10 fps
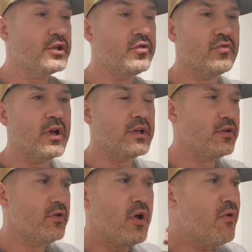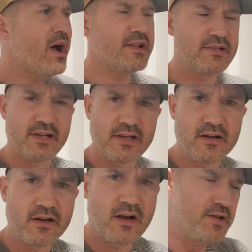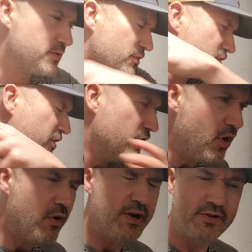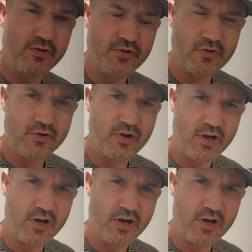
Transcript: you you know how to take care of customers and you know how to do